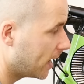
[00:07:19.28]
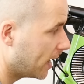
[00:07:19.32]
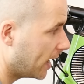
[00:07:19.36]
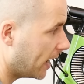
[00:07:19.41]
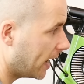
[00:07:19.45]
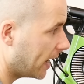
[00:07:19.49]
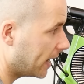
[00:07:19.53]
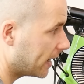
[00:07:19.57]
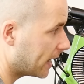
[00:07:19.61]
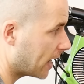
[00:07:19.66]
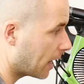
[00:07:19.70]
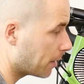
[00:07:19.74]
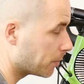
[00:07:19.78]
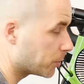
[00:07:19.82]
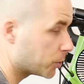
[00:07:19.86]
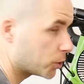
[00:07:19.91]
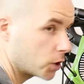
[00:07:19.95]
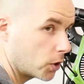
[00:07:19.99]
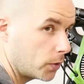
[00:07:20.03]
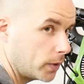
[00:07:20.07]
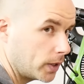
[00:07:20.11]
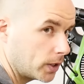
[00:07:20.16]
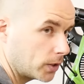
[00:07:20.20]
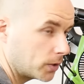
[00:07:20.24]
and I'm
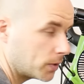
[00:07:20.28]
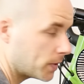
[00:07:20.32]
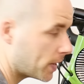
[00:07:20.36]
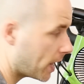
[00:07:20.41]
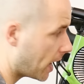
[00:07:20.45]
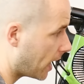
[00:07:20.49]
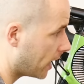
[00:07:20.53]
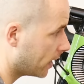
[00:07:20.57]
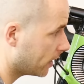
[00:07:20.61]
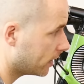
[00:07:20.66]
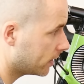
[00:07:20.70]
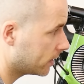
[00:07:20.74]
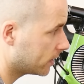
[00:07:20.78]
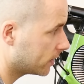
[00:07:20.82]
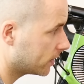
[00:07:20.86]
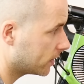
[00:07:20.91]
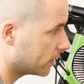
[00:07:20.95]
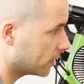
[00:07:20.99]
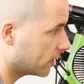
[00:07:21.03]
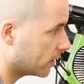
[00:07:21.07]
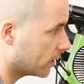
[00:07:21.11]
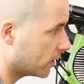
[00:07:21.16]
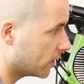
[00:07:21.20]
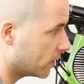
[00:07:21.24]
showing you that
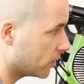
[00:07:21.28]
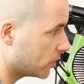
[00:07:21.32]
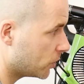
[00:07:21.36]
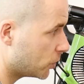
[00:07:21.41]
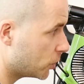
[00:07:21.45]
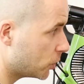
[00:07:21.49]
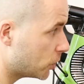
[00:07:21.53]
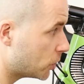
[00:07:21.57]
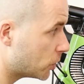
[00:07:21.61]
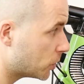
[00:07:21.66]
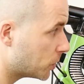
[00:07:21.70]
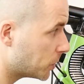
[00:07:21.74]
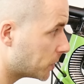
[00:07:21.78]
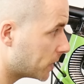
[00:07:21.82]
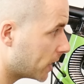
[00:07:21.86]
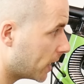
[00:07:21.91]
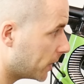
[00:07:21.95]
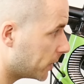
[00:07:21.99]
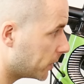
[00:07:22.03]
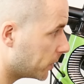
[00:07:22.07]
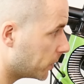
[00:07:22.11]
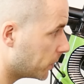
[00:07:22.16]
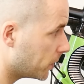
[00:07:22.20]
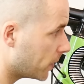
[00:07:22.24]
just to
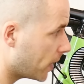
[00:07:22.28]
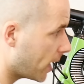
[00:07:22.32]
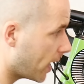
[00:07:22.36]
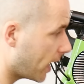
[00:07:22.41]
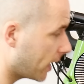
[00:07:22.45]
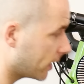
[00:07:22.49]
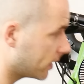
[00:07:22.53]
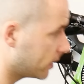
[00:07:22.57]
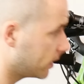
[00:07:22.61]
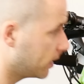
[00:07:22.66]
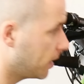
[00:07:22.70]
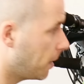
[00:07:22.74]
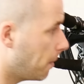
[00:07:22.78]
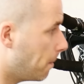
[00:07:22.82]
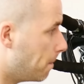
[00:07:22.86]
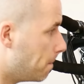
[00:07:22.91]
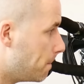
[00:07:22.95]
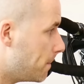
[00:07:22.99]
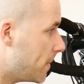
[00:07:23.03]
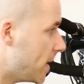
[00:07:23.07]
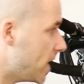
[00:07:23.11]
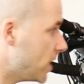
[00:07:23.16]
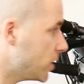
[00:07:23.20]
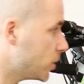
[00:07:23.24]
tell you that
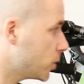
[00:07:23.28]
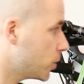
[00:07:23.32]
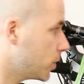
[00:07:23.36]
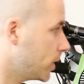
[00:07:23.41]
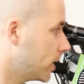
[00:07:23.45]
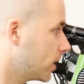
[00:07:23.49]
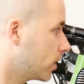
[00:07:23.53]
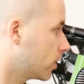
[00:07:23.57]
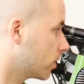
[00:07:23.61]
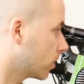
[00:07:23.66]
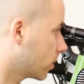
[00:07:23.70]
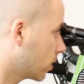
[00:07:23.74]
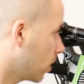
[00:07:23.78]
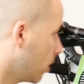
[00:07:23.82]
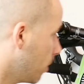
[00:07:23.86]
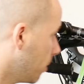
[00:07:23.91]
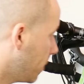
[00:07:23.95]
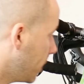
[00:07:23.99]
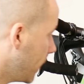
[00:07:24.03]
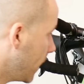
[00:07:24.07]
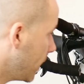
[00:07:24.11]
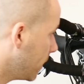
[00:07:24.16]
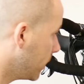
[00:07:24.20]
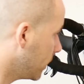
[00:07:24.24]
measuring or
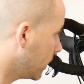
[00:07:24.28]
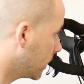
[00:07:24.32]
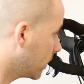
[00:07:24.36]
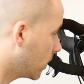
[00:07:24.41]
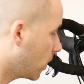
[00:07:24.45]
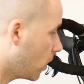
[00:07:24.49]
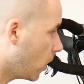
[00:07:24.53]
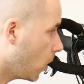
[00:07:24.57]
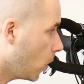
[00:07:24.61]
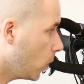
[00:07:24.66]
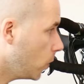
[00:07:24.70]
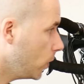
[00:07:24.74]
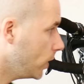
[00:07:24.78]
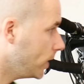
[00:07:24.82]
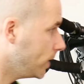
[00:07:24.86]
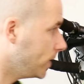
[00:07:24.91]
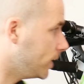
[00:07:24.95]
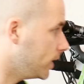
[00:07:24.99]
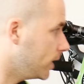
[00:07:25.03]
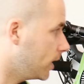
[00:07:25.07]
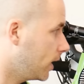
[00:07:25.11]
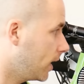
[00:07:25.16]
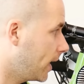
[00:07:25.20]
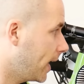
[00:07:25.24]
comparing only
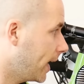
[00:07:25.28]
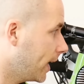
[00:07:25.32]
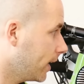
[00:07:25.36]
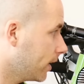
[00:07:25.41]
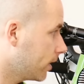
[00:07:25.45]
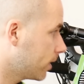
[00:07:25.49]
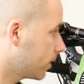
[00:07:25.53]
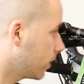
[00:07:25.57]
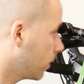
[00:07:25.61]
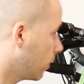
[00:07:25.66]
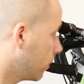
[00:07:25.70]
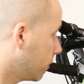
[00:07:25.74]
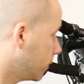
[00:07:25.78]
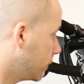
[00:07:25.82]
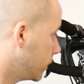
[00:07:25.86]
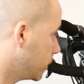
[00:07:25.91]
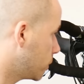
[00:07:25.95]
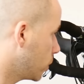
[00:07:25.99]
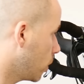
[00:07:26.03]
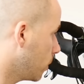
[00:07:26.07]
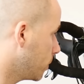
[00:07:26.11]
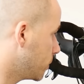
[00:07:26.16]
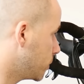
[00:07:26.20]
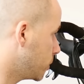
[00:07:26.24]
the length of the
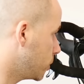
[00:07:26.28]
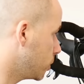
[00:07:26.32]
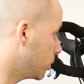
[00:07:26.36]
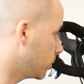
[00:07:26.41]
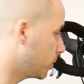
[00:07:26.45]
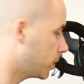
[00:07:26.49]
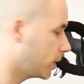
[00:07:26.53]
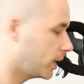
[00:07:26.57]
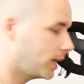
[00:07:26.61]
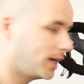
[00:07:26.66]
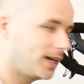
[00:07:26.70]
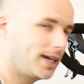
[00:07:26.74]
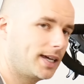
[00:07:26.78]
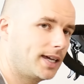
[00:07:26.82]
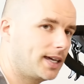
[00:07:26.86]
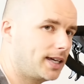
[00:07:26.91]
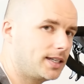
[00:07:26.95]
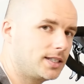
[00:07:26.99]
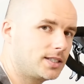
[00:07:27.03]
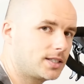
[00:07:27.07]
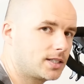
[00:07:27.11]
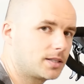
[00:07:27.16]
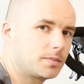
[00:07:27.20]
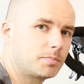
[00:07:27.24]
top tube
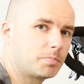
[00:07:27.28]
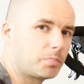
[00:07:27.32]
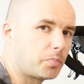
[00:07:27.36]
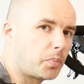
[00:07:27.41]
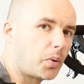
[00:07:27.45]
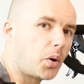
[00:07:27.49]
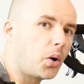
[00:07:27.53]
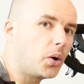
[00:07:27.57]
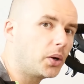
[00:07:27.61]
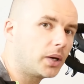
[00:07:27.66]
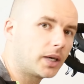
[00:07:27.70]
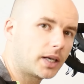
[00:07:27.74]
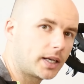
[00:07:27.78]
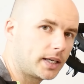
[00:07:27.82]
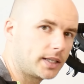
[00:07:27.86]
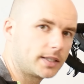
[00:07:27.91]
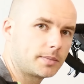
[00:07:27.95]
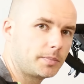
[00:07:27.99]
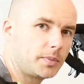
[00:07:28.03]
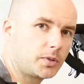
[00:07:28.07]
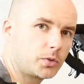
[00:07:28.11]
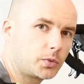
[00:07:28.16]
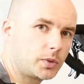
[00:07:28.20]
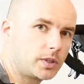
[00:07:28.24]
is
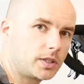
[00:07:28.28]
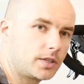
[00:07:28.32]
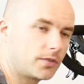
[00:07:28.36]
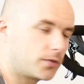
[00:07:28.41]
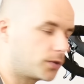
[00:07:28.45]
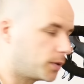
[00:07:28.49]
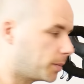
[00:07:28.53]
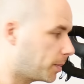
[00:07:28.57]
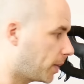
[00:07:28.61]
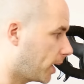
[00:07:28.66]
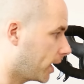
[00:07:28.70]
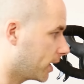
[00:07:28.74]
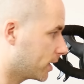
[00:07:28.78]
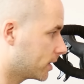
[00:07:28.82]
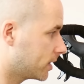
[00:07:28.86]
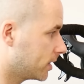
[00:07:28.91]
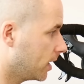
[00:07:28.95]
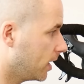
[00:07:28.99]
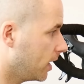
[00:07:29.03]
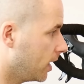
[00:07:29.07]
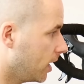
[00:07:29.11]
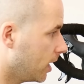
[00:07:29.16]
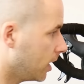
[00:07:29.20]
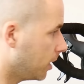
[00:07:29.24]
pointless between different bikes,
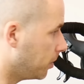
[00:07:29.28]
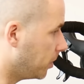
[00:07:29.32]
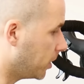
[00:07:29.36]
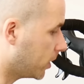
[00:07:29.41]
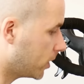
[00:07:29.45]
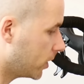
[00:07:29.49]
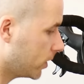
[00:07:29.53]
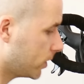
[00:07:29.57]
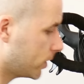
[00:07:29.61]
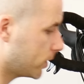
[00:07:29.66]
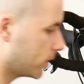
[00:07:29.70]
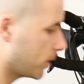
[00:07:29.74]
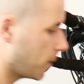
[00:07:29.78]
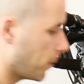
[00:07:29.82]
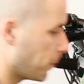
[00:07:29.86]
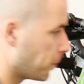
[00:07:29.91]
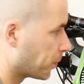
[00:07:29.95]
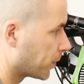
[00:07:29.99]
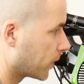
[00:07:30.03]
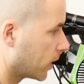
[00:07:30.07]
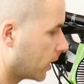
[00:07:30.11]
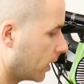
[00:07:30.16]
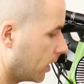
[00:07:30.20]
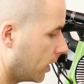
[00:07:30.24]
because
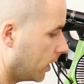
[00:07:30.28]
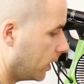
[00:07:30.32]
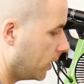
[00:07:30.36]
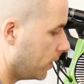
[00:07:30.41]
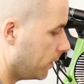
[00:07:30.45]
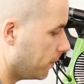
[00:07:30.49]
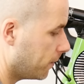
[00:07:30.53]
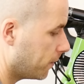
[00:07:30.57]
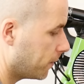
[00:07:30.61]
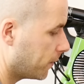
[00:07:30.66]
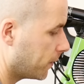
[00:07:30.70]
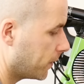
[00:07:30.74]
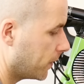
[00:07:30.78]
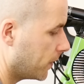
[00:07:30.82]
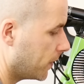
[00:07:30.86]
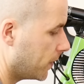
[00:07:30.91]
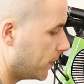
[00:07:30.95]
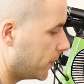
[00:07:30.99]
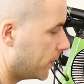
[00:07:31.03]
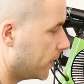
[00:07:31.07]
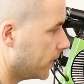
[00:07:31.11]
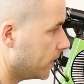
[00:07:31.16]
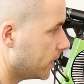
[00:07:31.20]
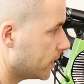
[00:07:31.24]
if
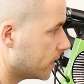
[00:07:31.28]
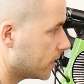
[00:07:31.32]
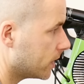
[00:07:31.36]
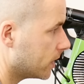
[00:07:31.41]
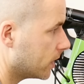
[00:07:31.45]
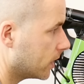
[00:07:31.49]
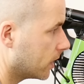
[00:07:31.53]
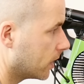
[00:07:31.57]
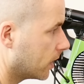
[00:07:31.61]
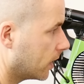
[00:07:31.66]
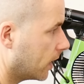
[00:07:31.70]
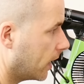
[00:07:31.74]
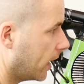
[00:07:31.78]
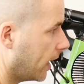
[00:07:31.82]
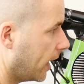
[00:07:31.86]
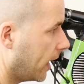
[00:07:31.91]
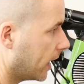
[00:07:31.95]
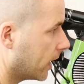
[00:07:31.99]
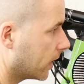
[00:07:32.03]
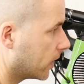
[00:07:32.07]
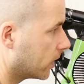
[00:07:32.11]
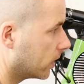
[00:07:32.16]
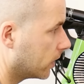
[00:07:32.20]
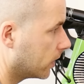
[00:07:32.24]
this
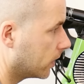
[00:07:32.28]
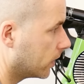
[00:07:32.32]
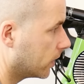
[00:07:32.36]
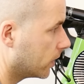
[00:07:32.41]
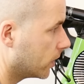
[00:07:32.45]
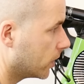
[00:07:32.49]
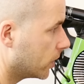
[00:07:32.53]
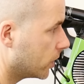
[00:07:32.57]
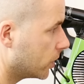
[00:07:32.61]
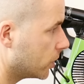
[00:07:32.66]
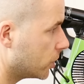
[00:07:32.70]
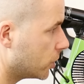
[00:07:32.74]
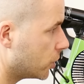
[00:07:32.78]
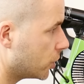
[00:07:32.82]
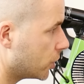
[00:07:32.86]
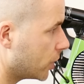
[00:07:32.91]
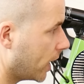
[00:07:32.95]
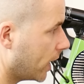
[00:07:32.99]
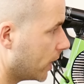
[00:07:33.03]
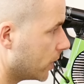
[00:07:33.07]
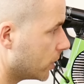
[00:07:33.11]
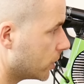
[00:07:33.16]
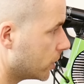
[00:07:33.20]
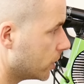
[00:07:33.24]
angle
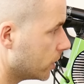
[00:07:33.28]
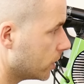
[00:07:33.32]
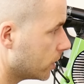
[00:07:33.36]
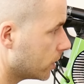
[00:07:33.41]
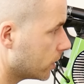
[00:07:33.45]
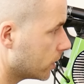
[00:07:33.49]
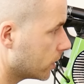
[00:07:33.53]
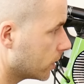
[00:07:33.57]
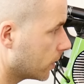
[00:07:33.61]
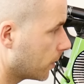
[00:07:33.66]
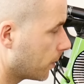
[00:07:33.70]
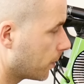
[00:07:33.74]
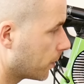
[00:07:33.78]
changes,